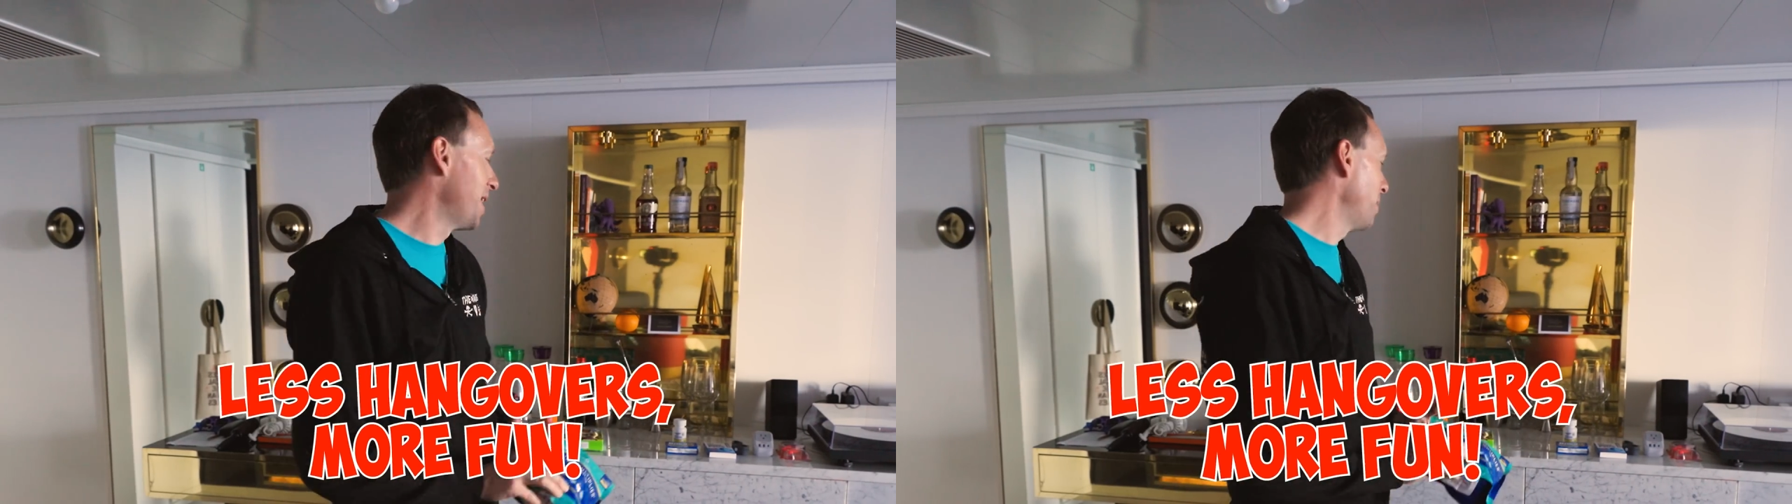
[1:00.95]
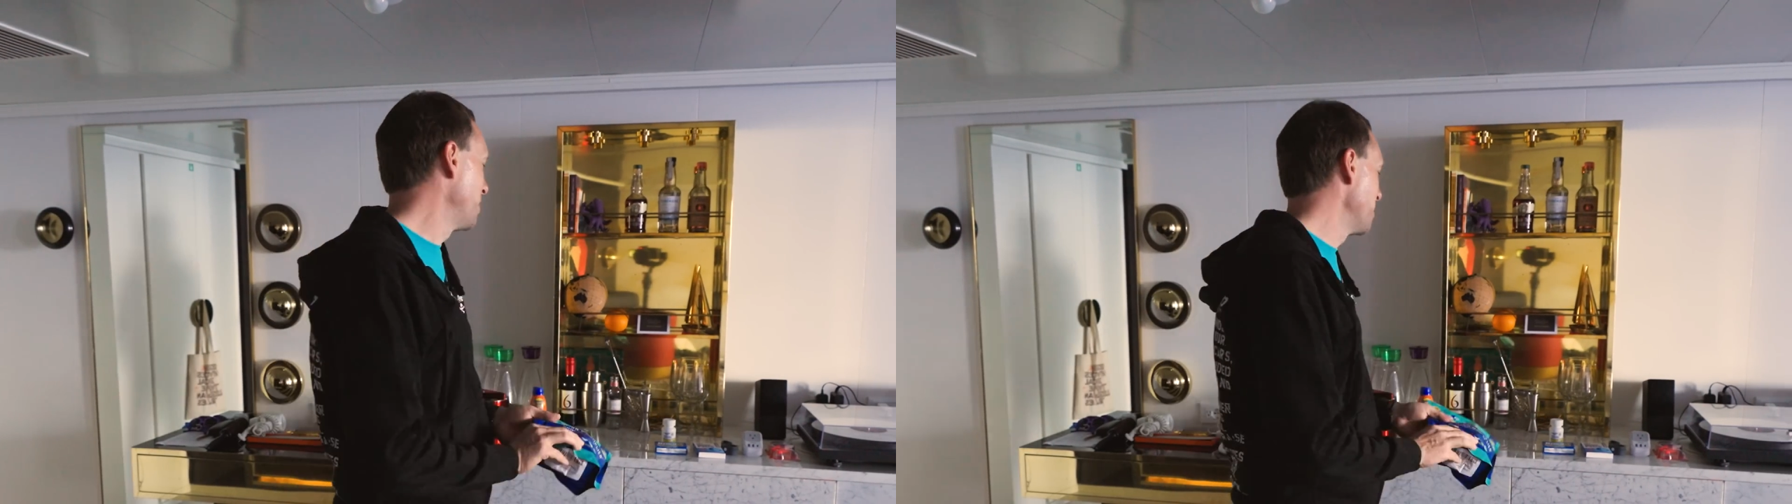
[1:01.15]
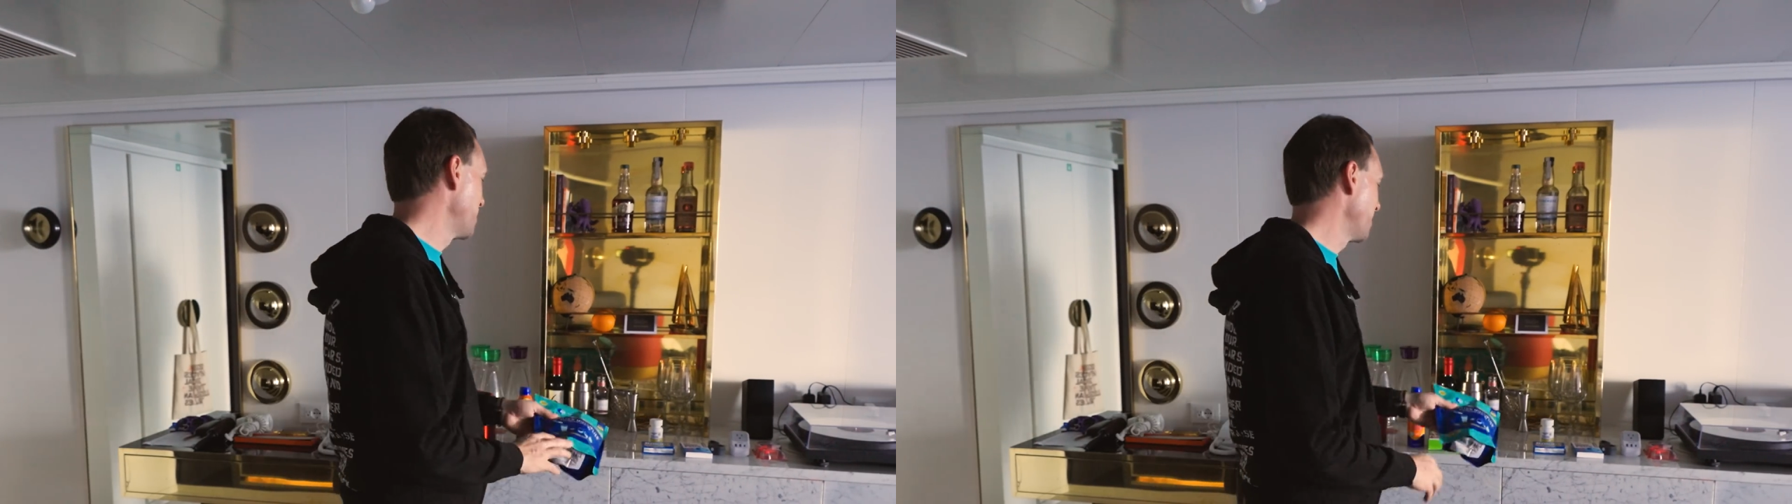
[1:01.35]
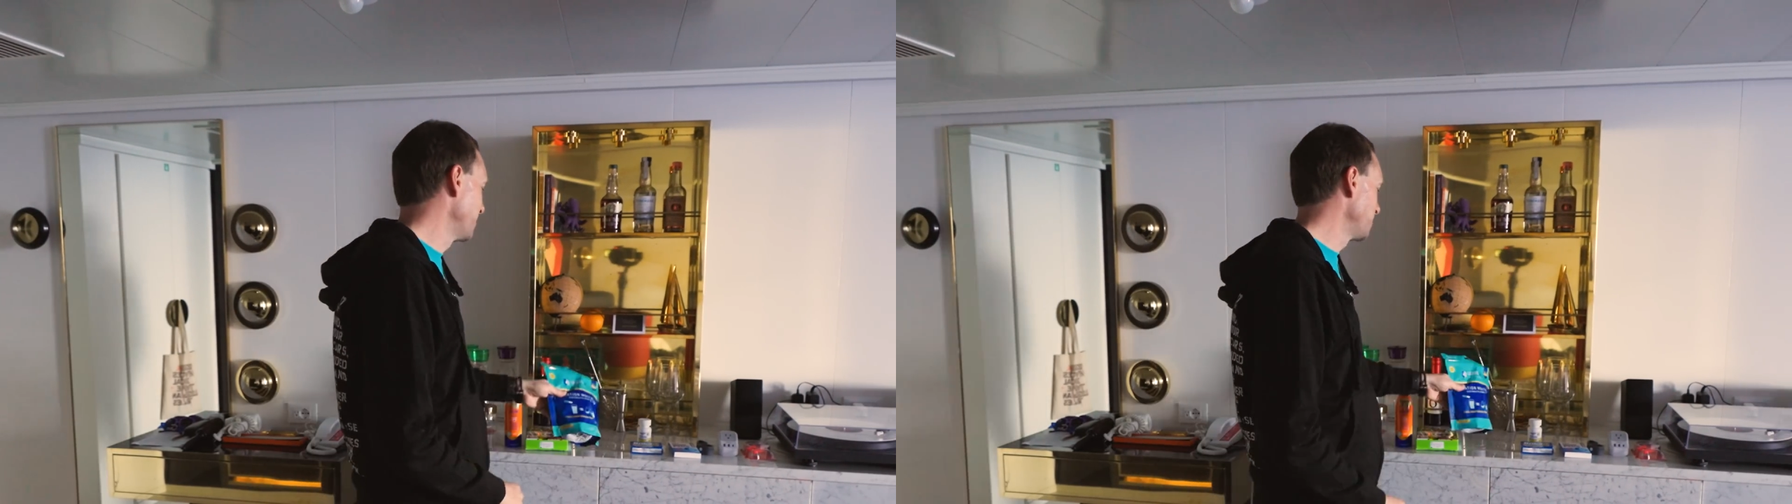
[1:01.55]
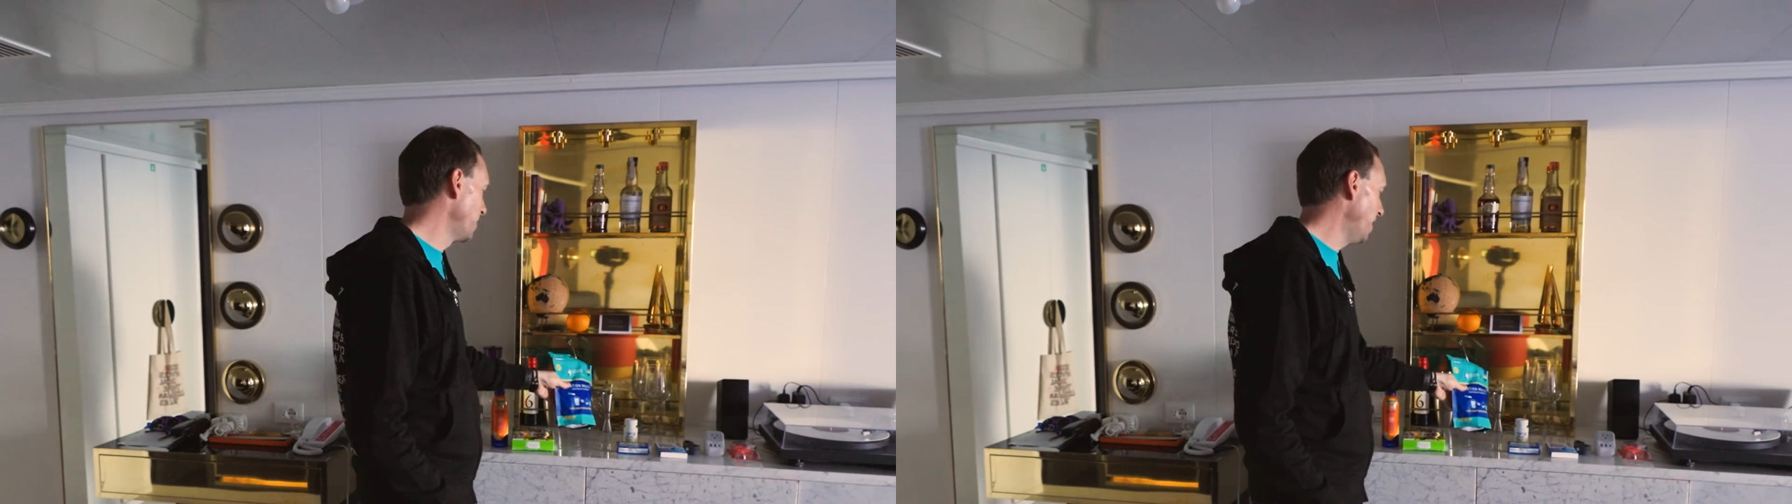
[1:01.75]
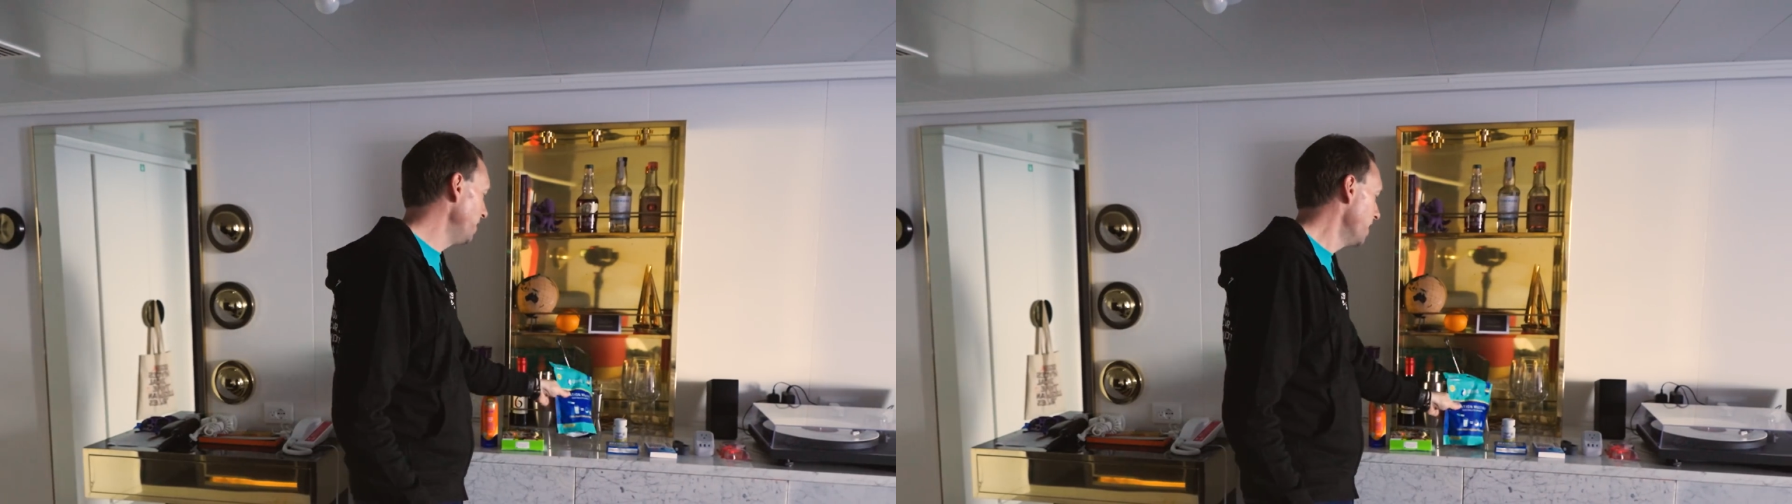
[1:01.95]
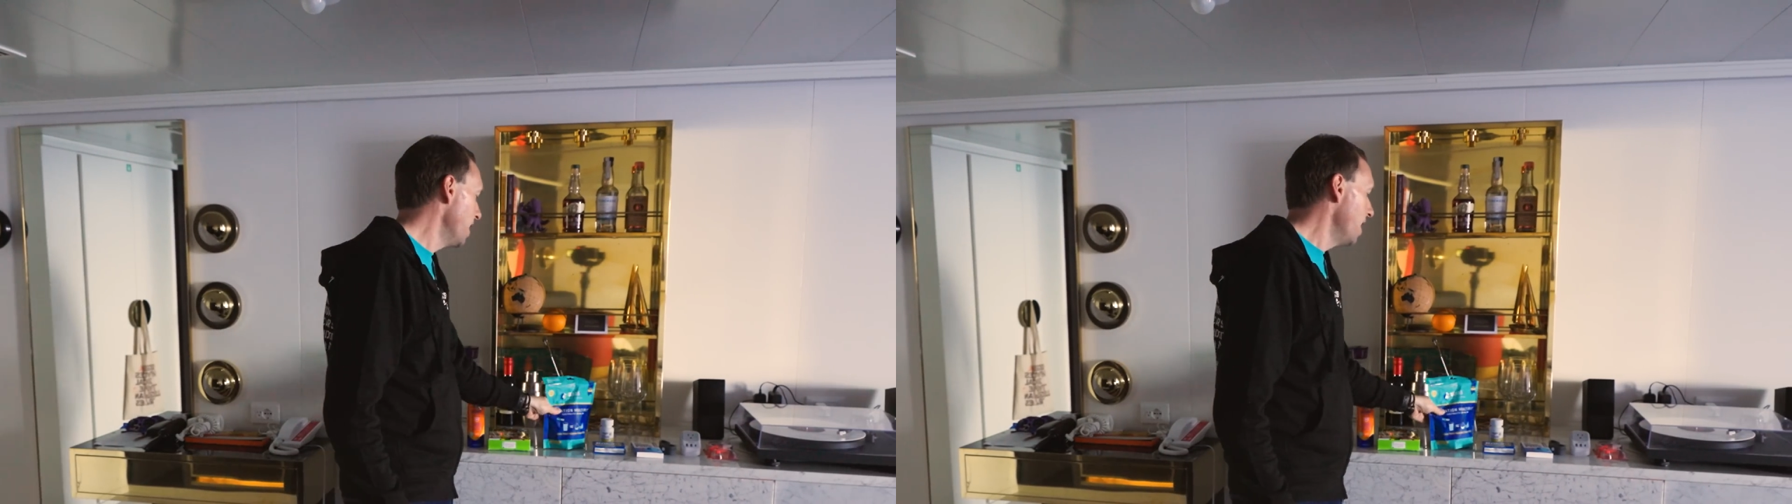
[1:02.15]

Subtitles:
help you out there as well.